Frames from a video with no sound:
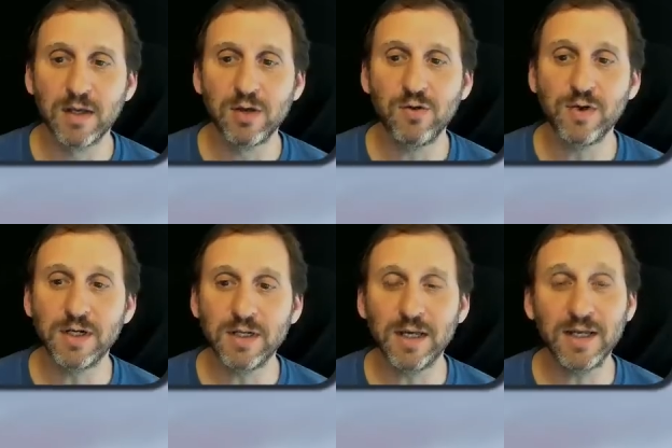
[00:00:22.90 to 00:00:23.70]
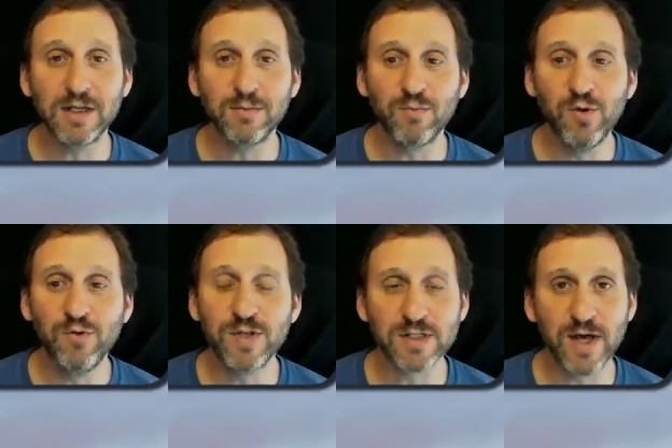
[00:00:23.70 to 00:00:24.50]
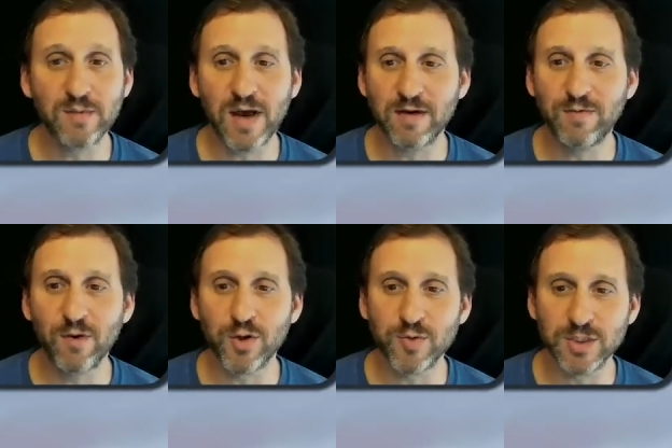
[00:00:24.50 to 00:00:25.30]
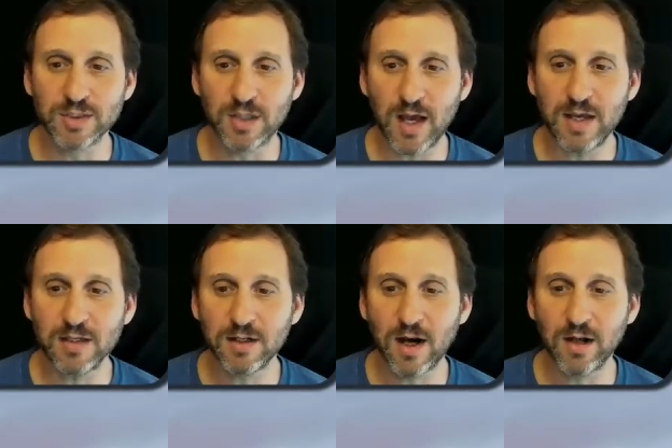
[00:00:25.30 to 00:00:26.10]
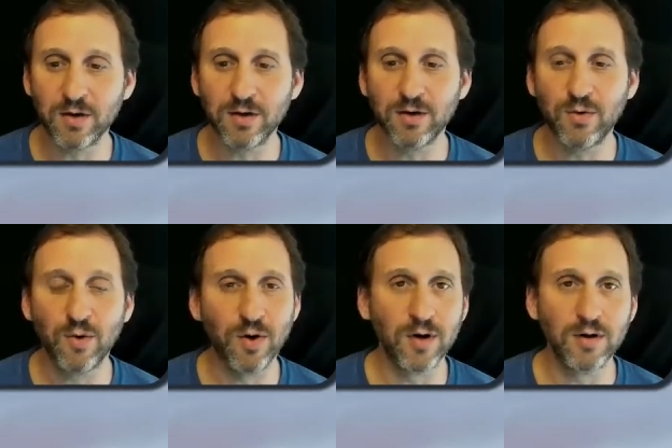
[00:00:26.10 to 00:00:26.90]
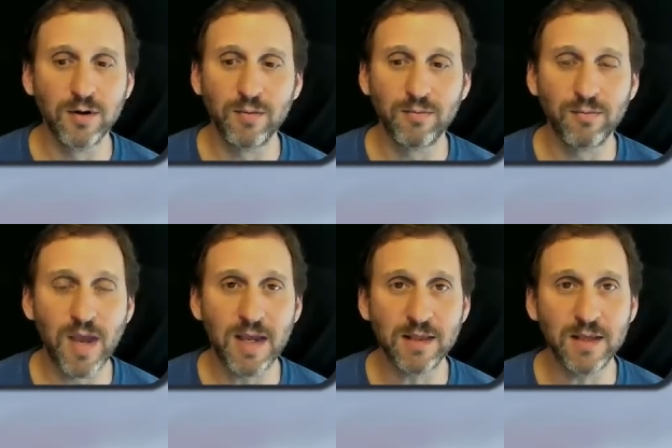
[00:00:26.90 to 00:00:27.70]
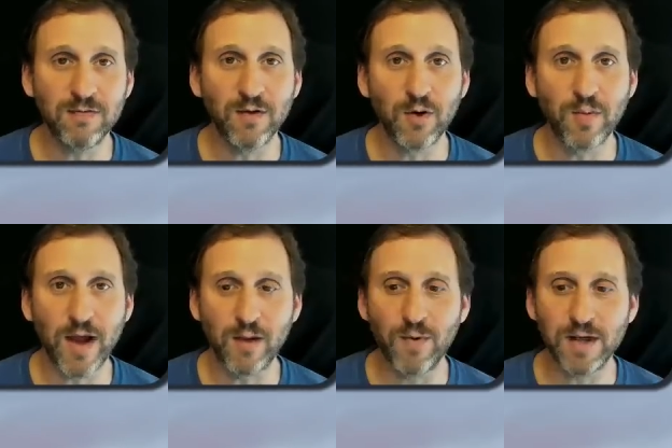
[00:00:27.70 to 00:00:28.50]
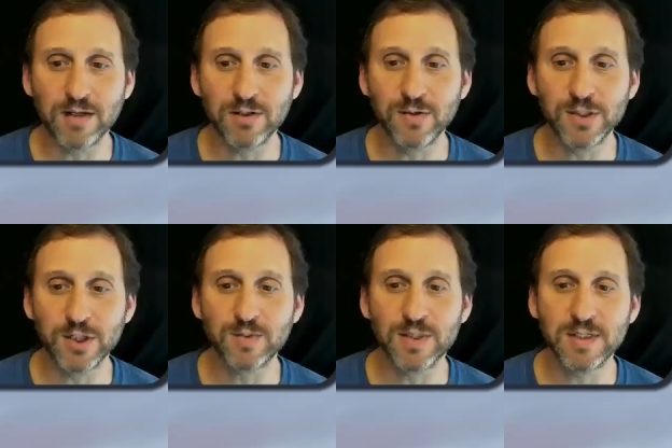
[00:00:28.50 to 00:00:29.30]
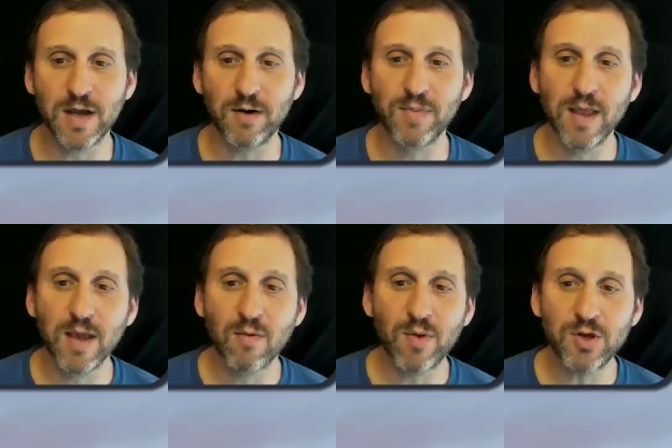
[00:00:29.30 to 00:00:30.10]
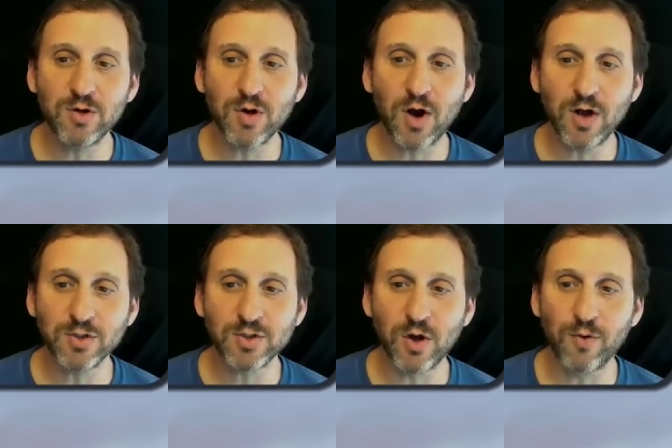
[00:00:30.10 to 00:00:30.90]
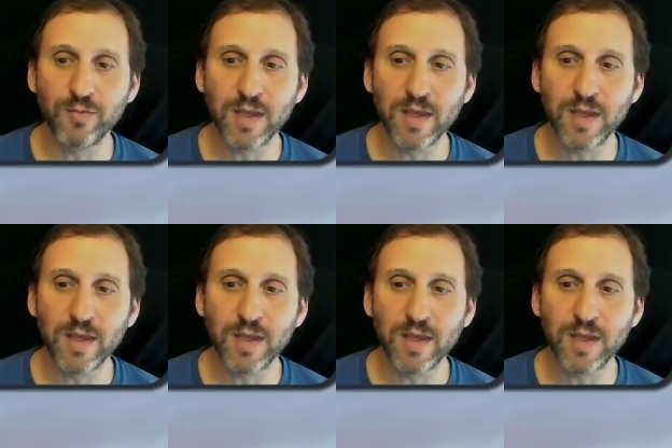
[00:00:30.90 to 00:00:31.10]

You can click and move this line back and forth from just light, color, or make the photo black and white and do adjustments there. But you can also